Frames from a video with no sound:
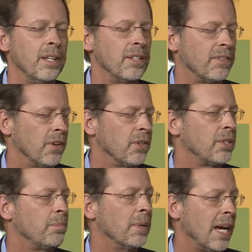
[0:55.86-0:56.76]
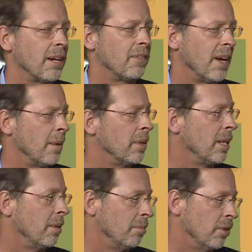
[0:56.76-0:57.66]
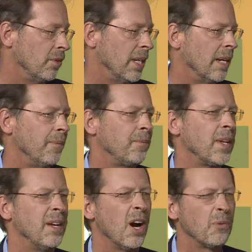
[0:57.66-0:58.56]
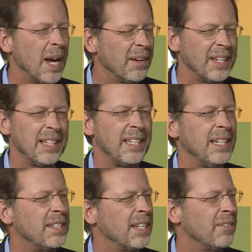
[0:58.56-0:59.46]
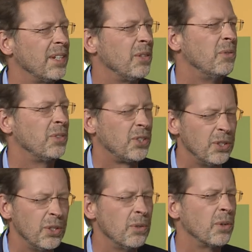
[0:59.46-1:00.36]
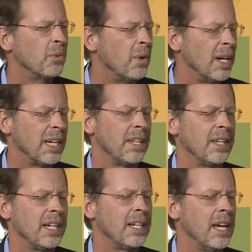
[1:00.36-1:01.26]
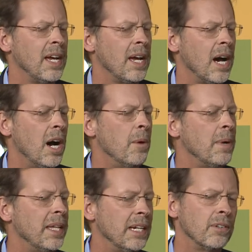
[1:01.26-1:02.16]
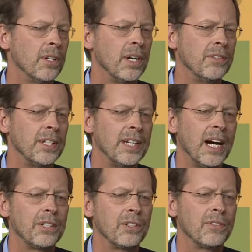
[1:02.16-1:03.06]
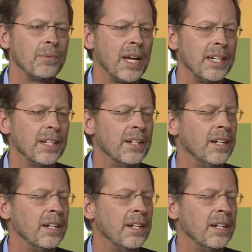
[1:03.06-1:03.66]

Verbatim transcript: the first black family moved in around 1972 or one, I think. Um, and they were, it was a doctor from Kenya